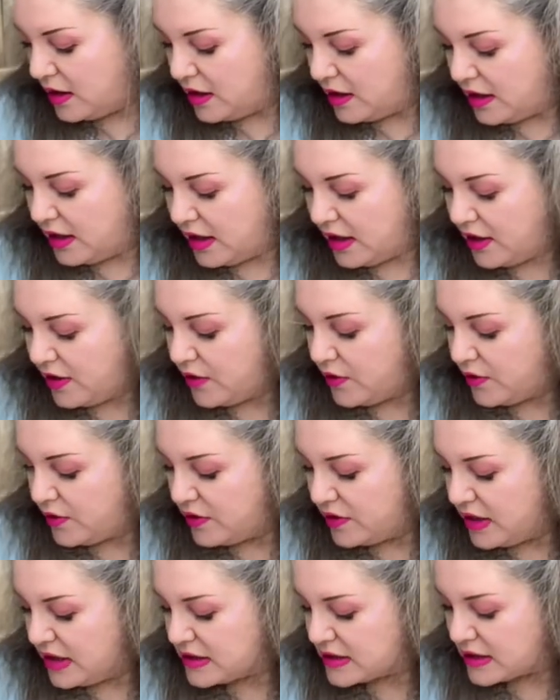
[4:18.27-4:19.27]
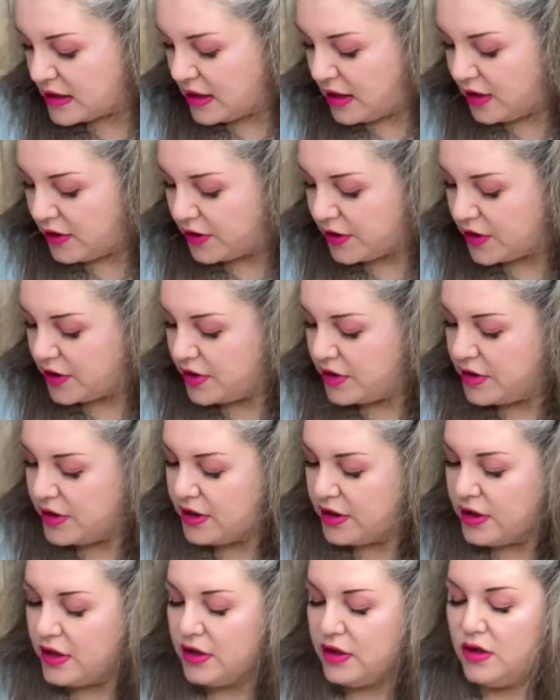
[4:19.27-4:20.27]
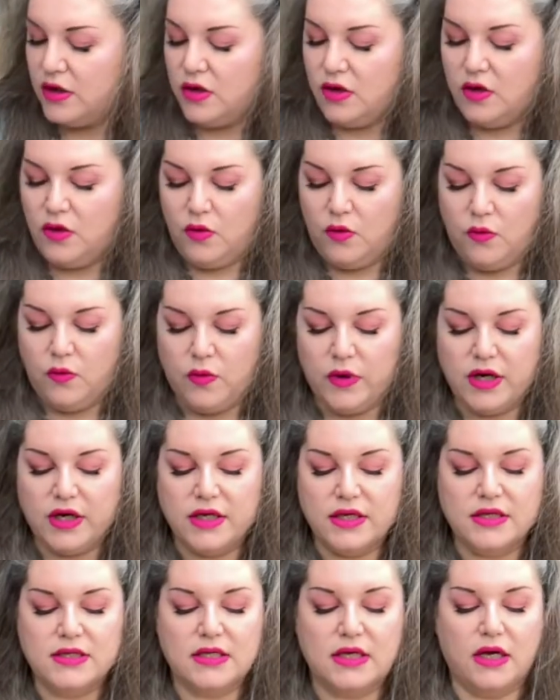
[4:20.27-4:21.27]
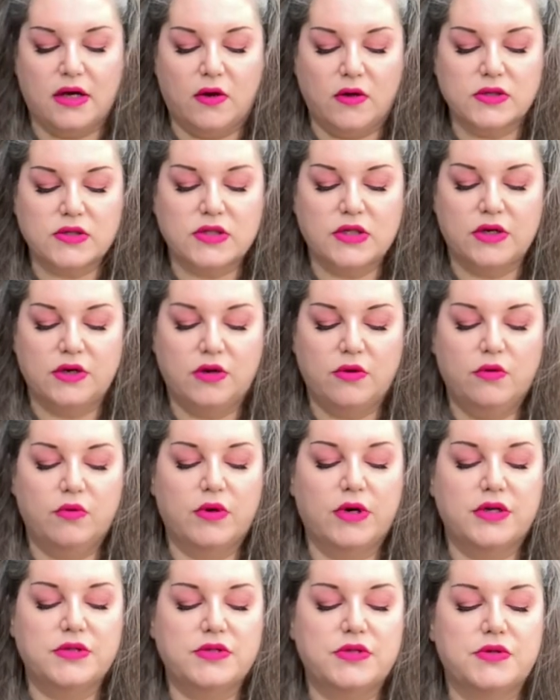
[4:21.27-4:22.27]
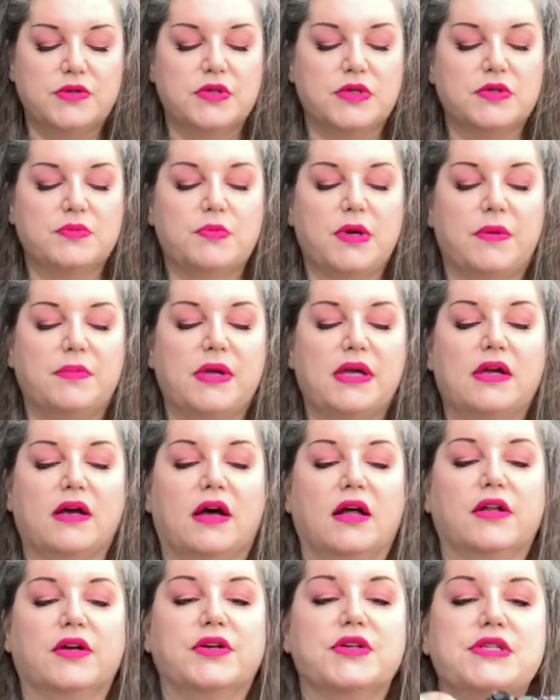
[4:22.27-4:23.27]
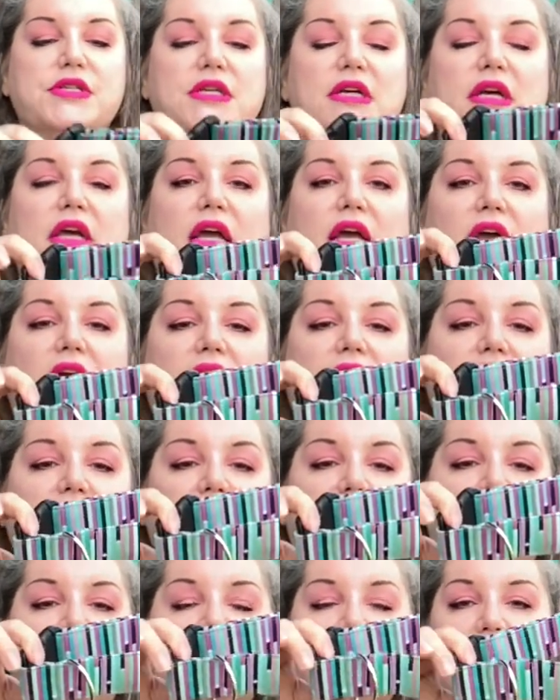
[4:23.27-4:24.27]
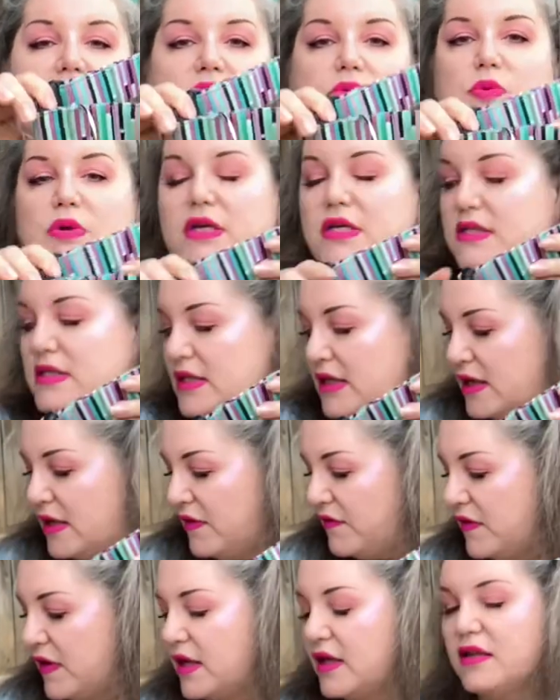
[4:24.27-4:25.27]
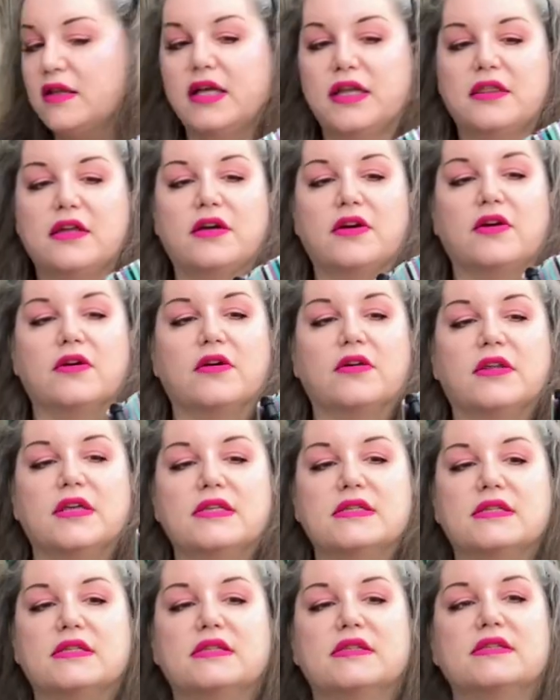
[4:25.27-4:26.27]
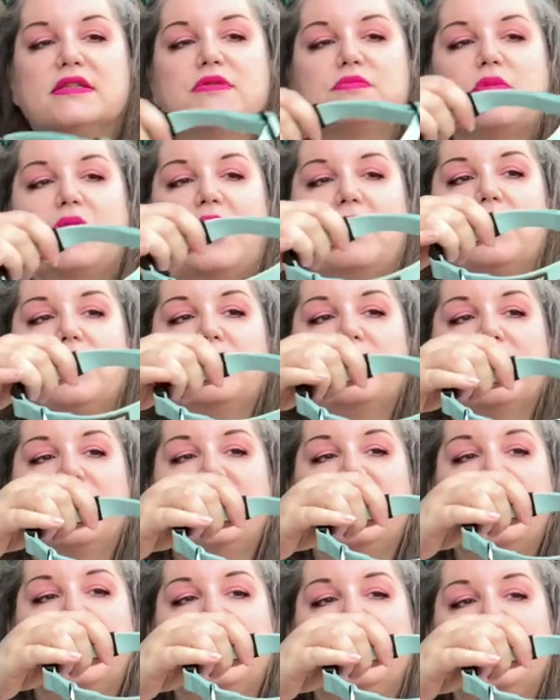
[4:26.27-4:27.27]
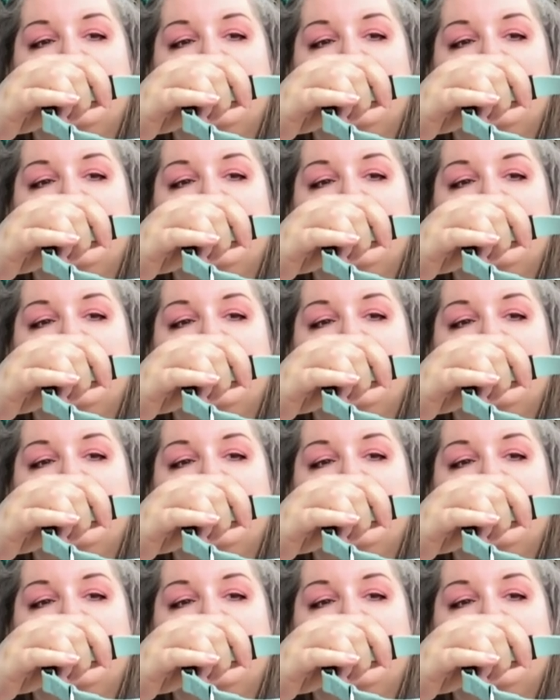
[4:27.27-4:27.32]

Now this collar was also one of Zeus's puppy collars and you'll notice this one is significantly thicker. This is probably